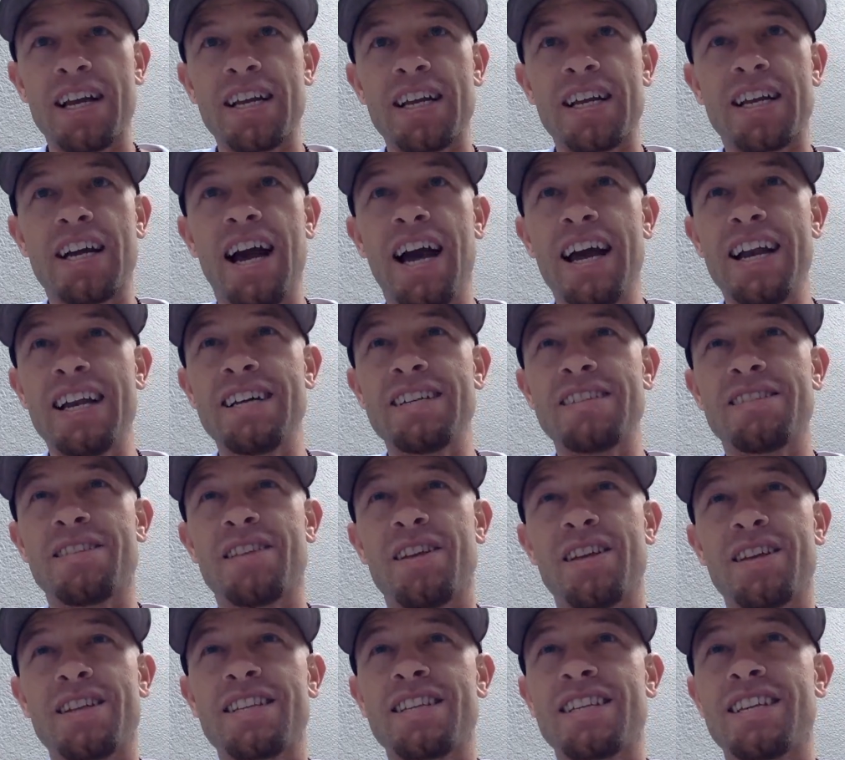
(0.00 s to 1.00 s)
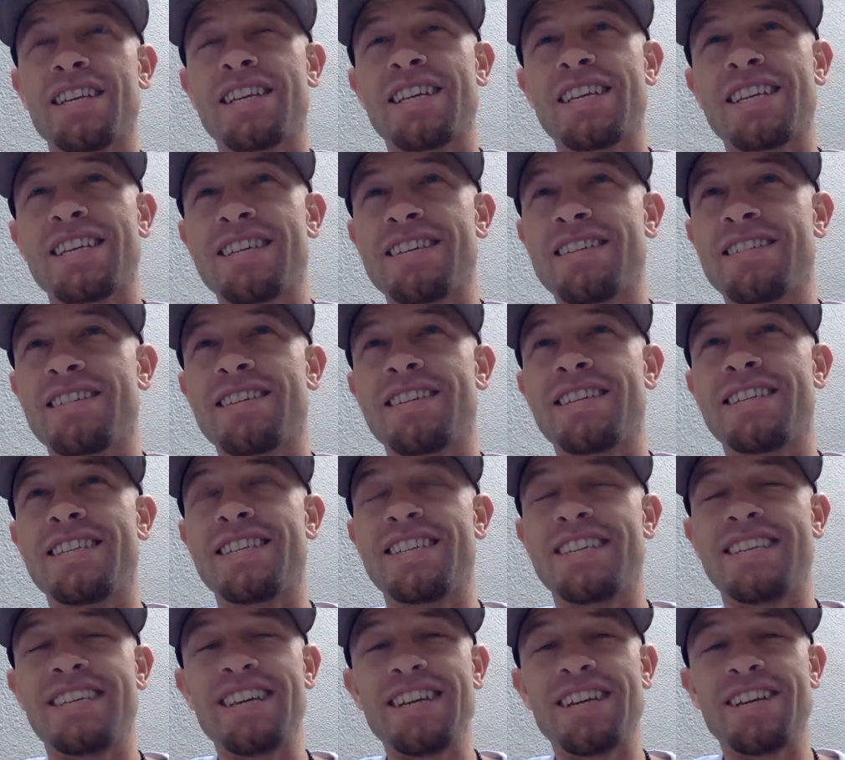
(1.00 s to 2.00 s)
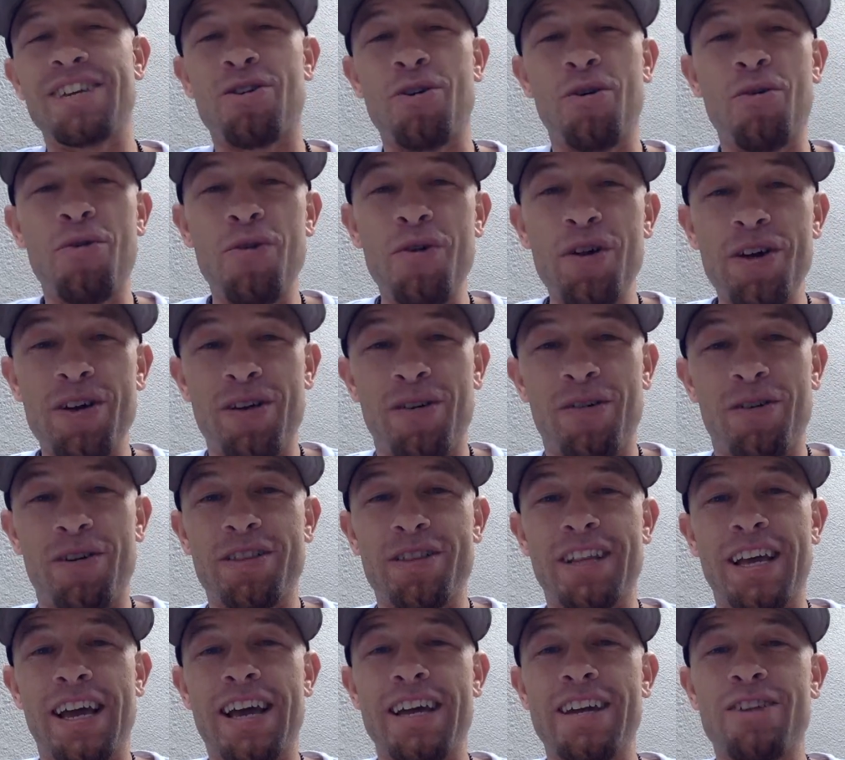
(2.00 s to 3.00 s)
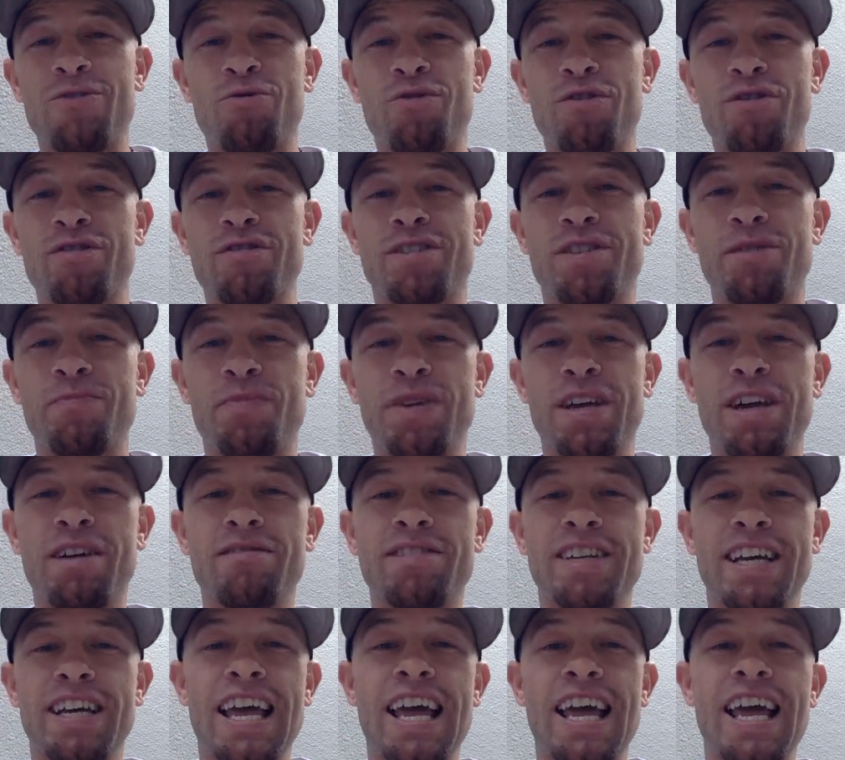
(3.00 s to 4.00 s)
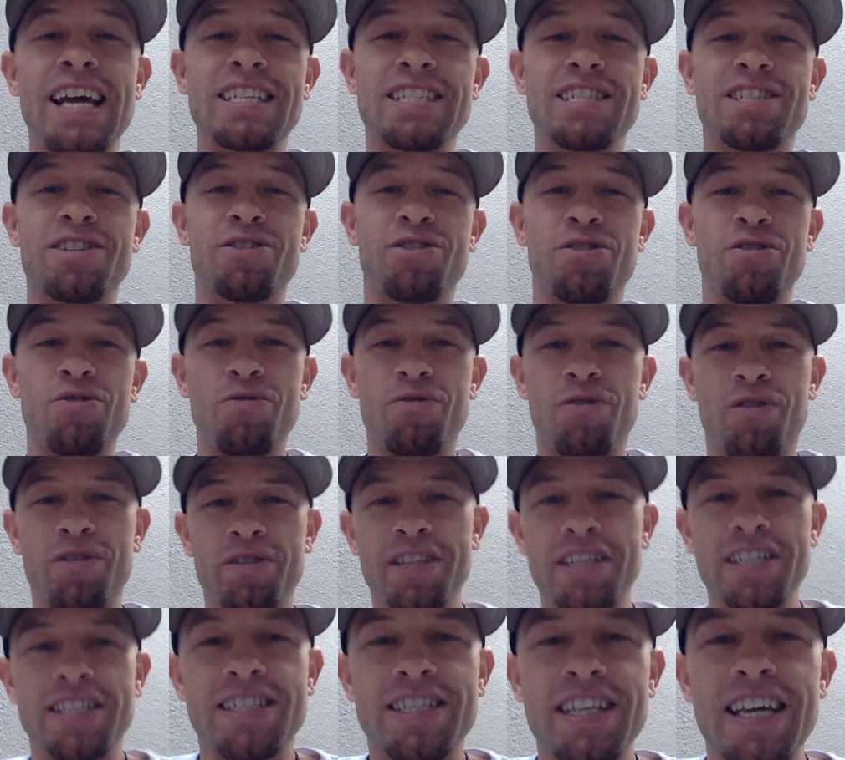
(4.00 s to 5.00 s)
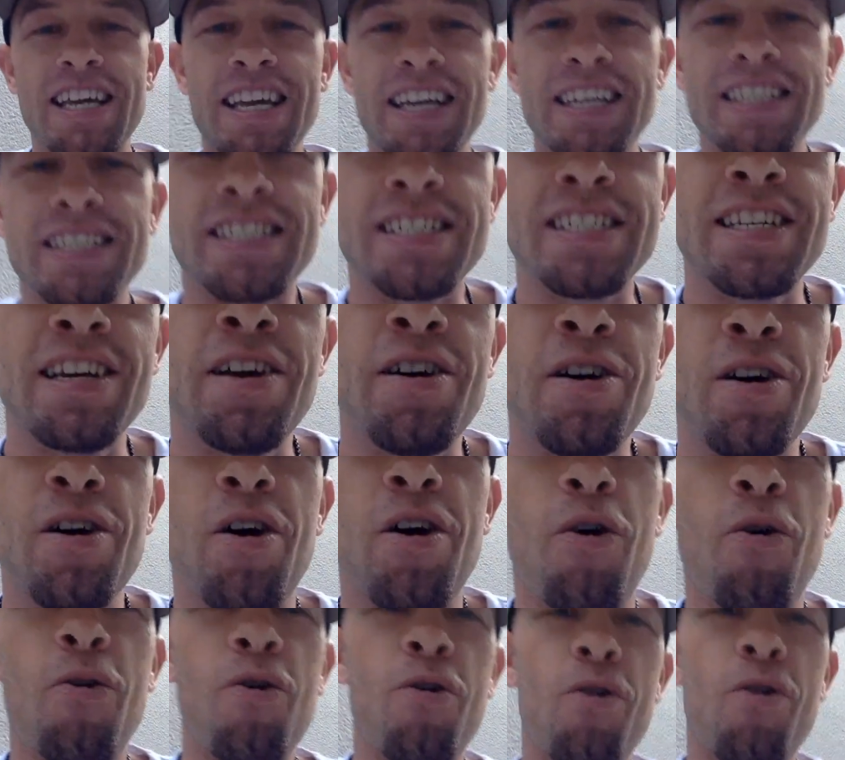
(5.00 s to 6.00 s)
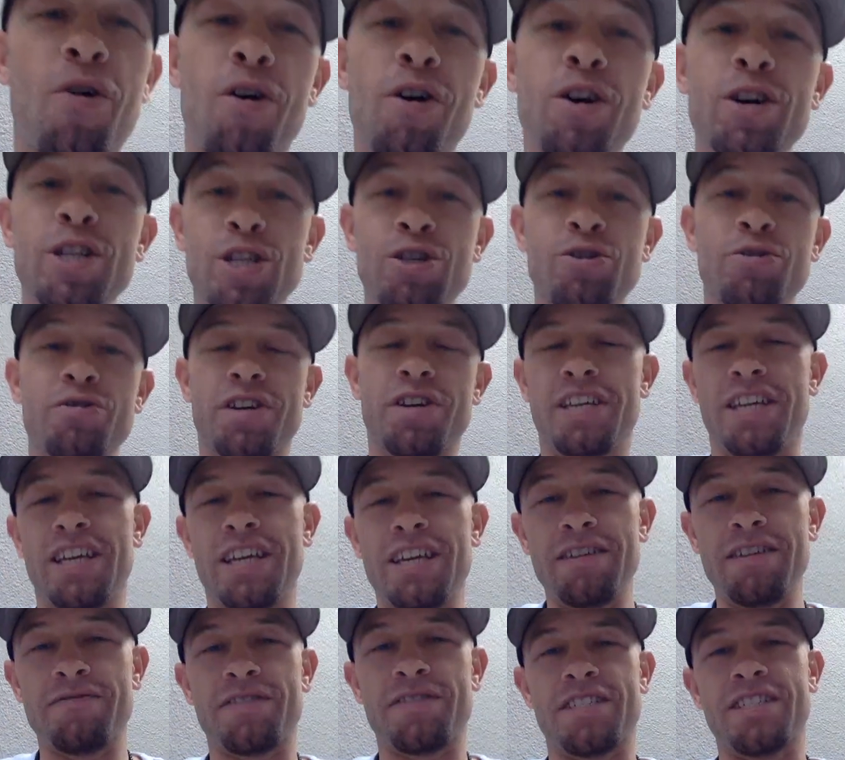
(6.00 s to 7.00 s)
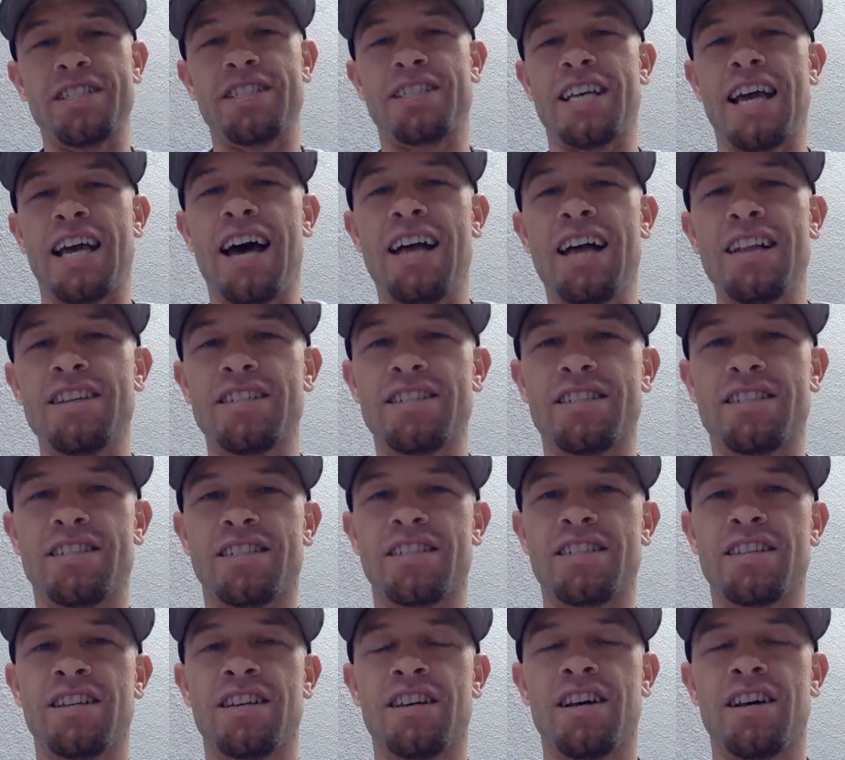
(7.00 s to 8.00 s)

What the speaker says: kind of get going on that, in order to be able to execute on these things, or on your gifts and talents,